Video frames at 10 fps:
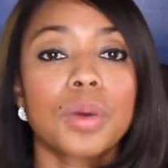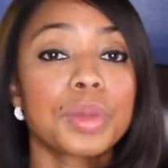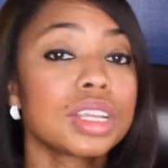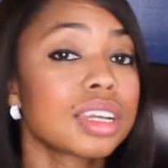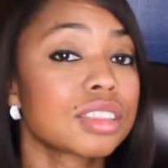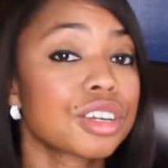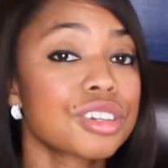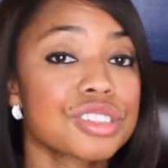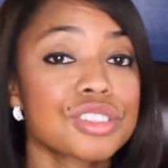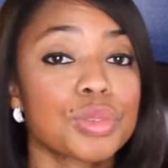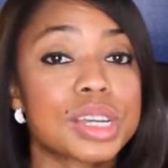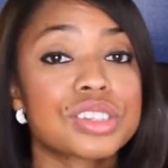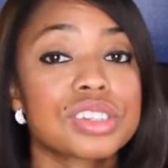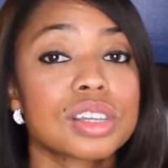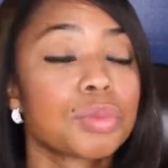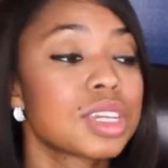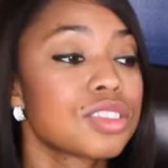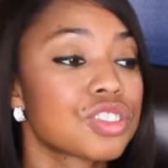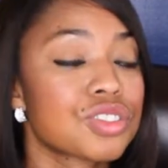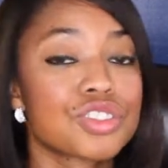We look at their situation and we
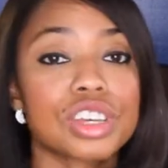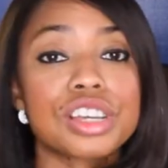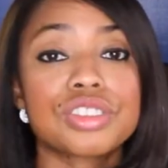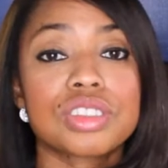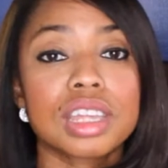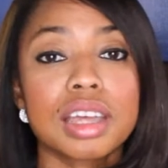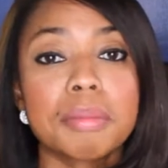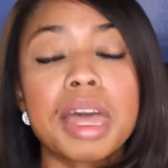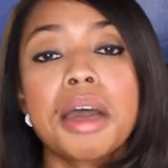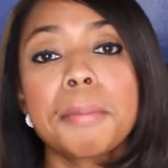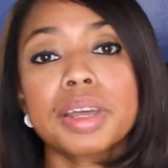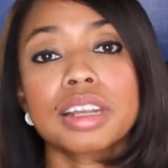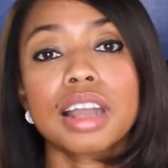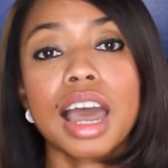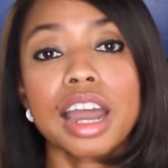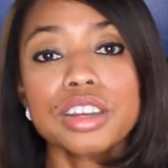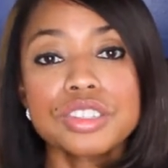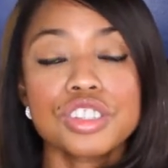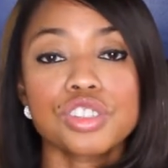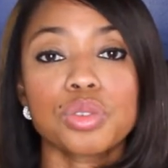just judge them. But in our
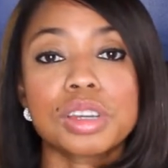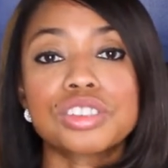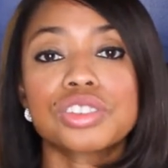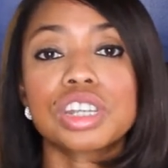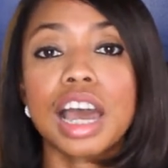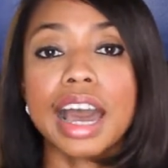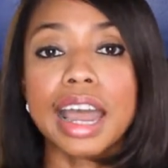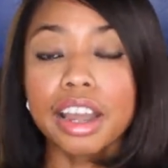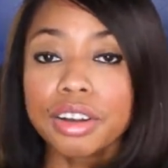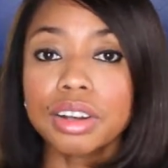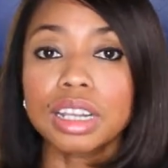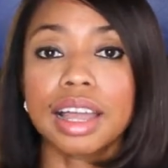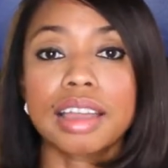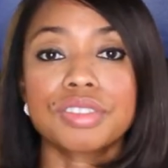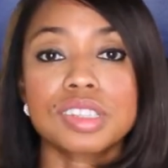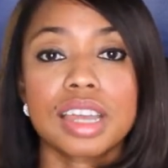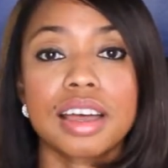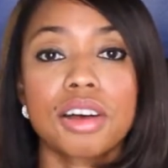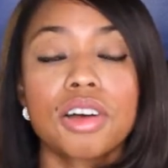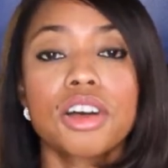situation, our
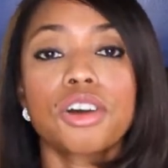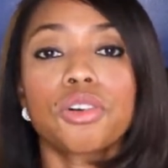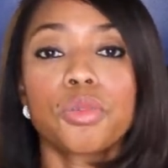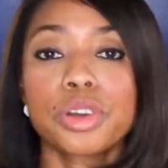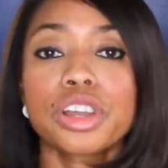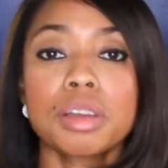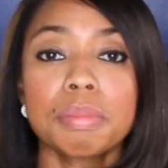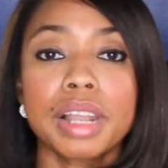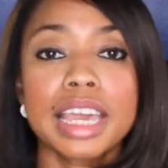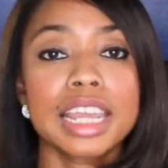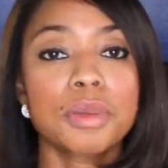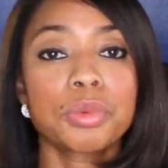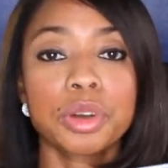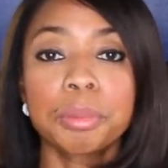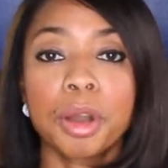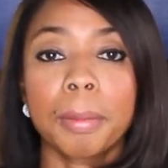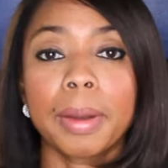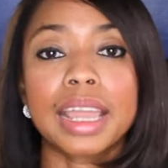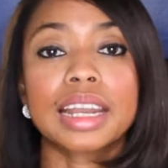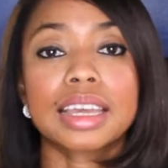lifestyle, we're complaining, we're
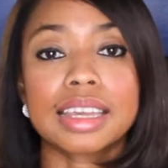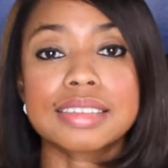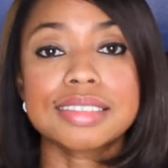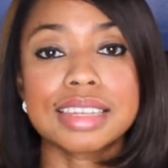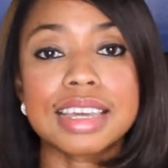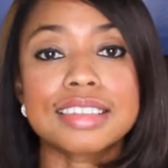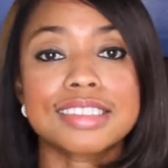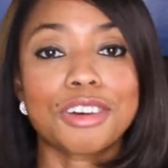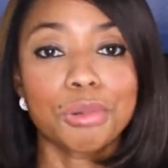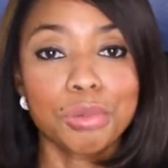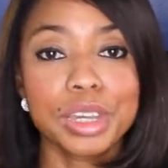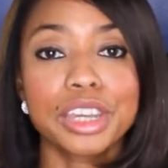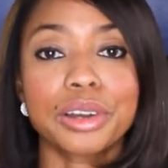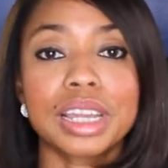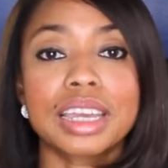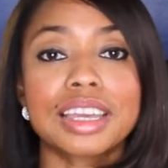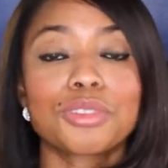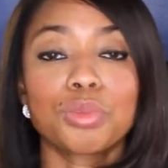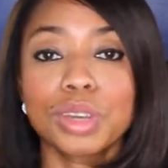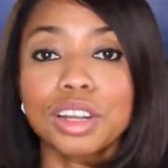murmuring against things that we're
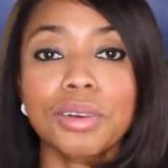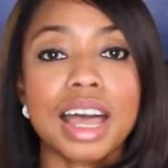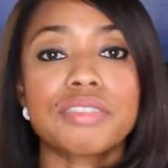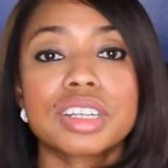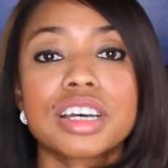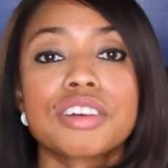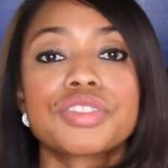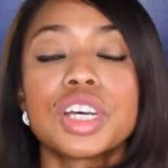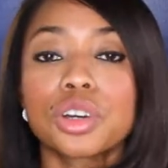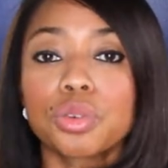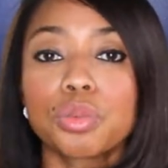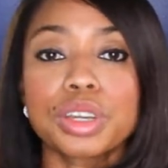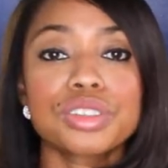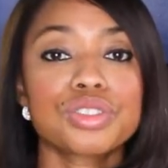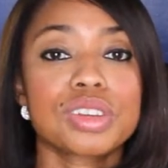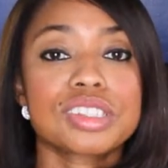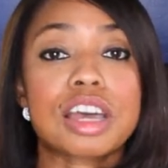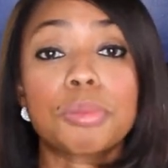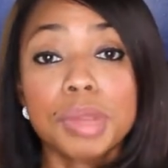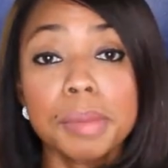in. We don't have enough. We're stressed
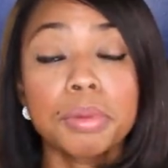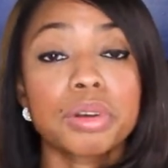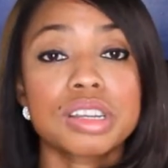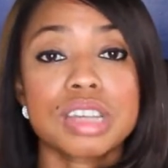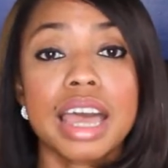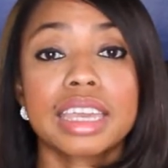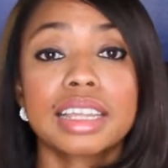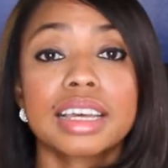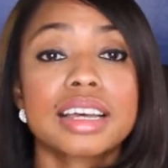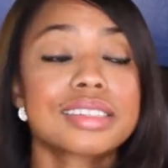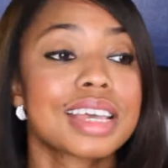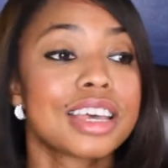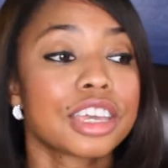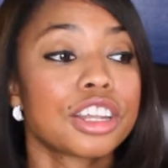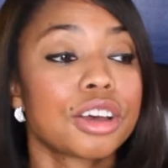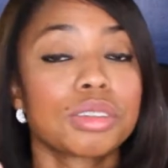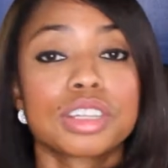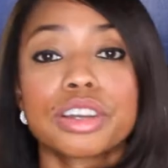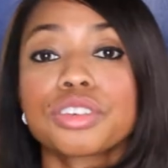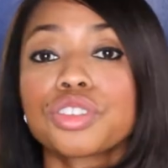out. People are attacking us. You know,
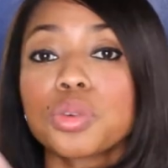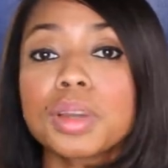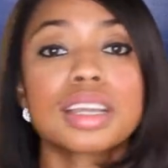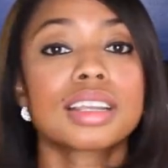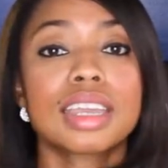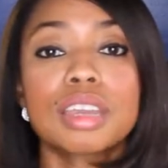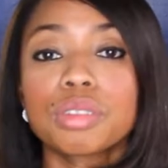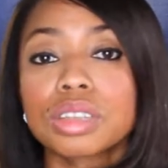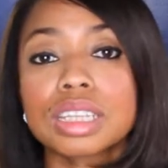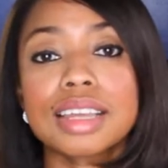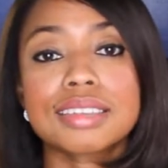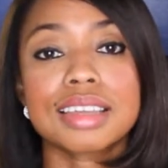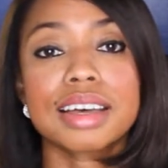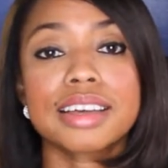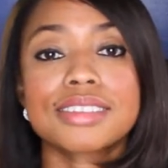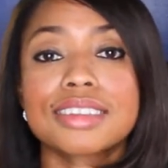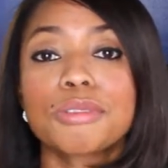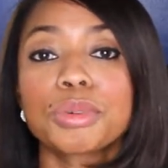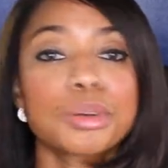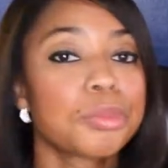they're doing evil things to us,
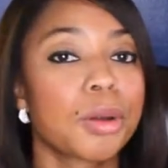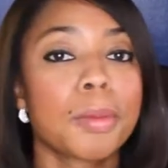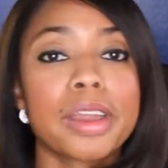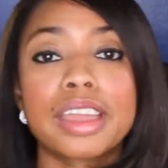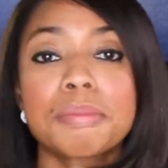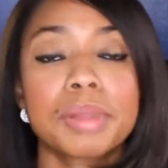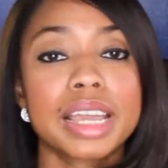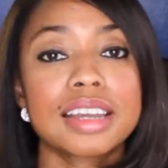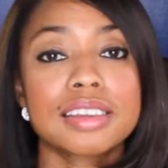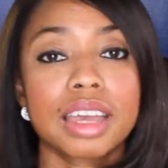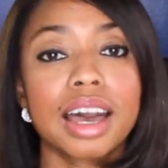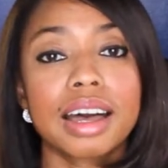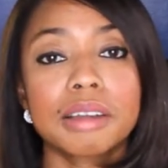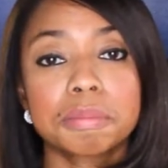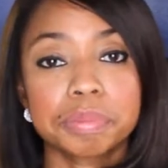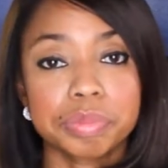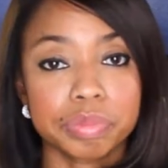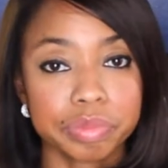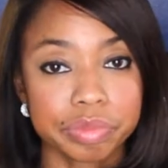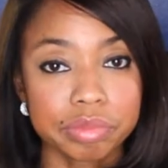and we're murmuring, complaining to God.
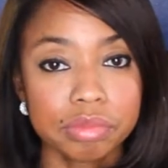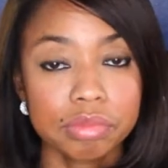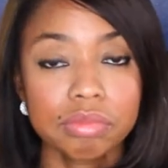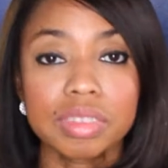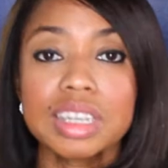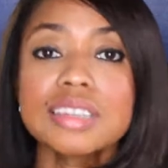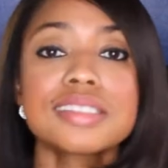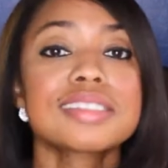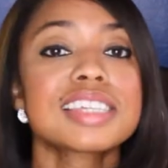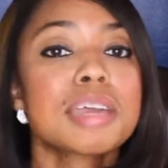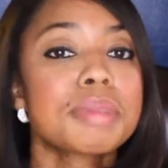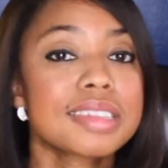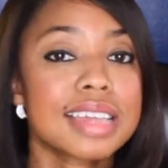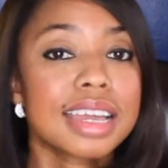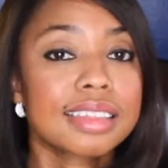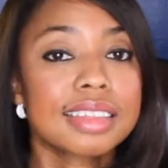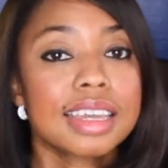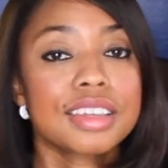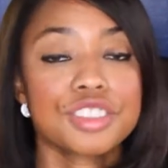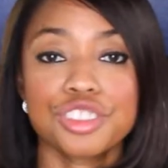It's the same exact
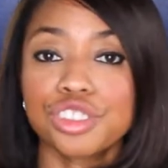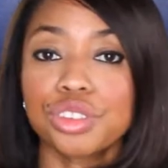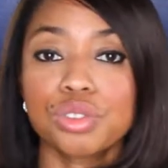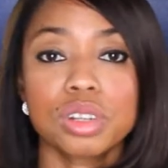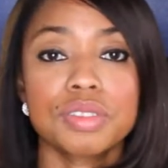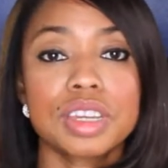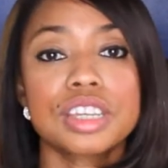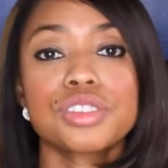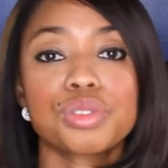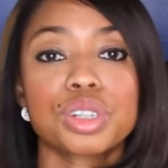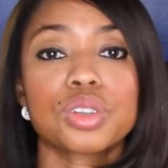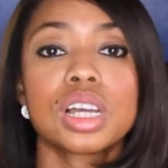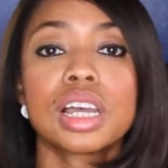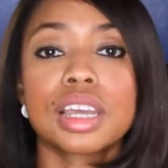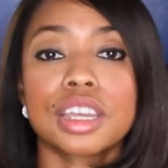thing as the children of Israel.